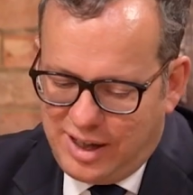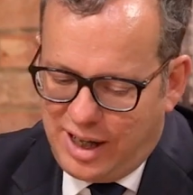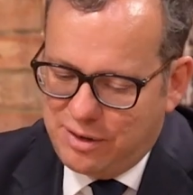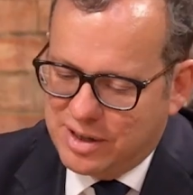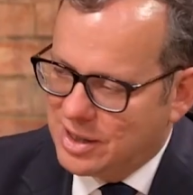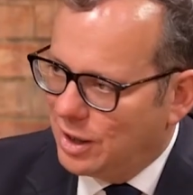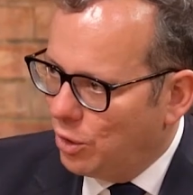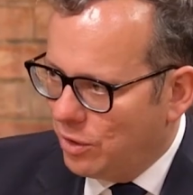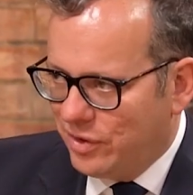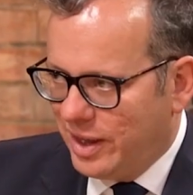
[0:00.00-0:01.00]
there's a
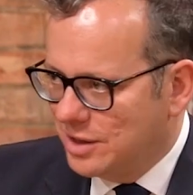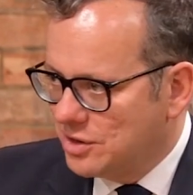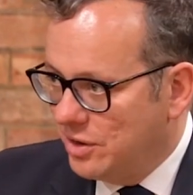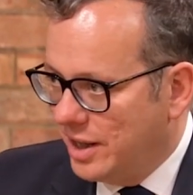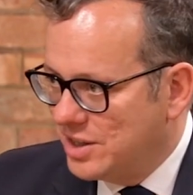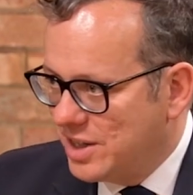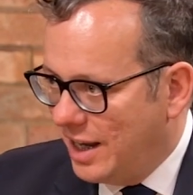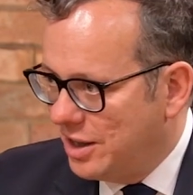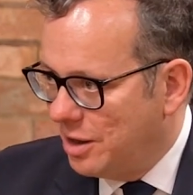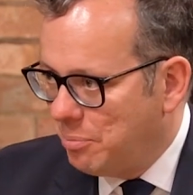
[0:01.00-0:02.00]
lot of things on the
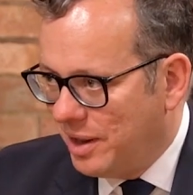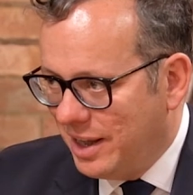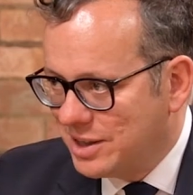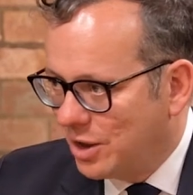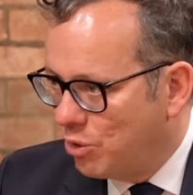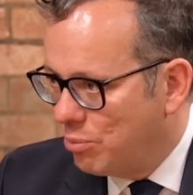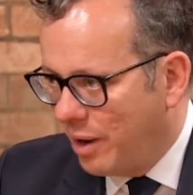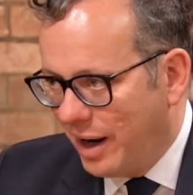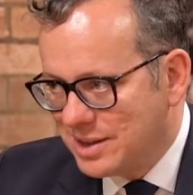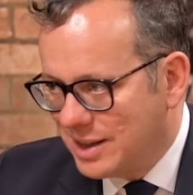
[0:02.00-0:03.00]
agenda, political,
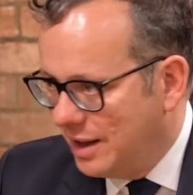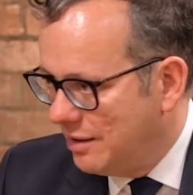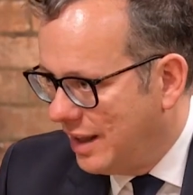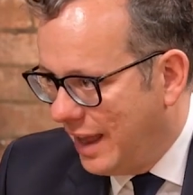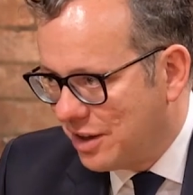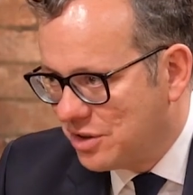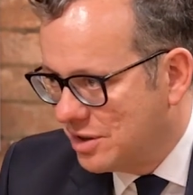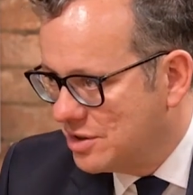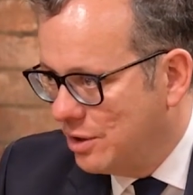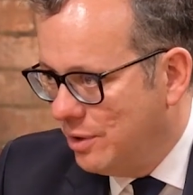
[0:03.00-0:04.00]
Brexit,
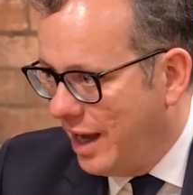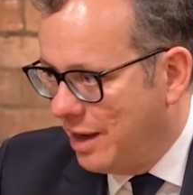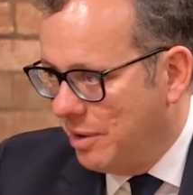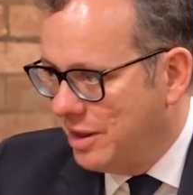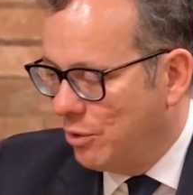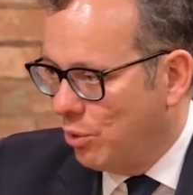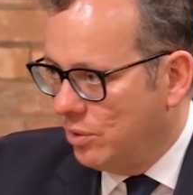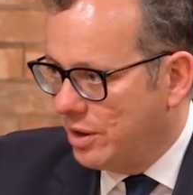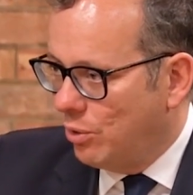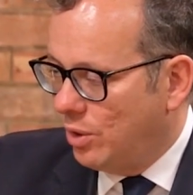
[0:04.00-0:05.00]
elections, you name it, they're
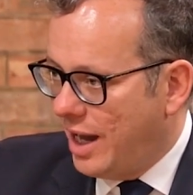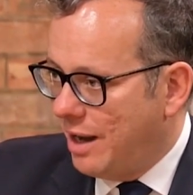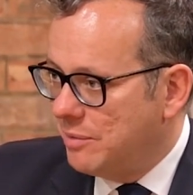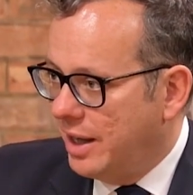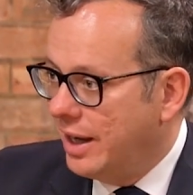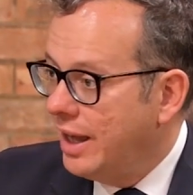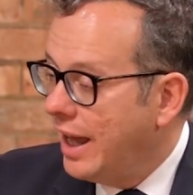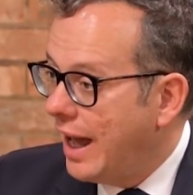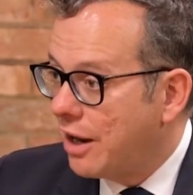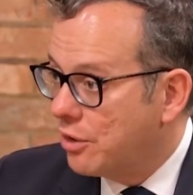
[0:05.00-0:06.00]
all happening.
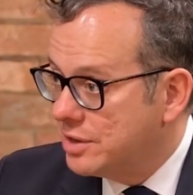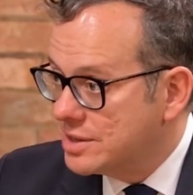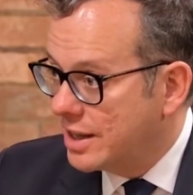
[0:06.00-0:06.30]
How good does the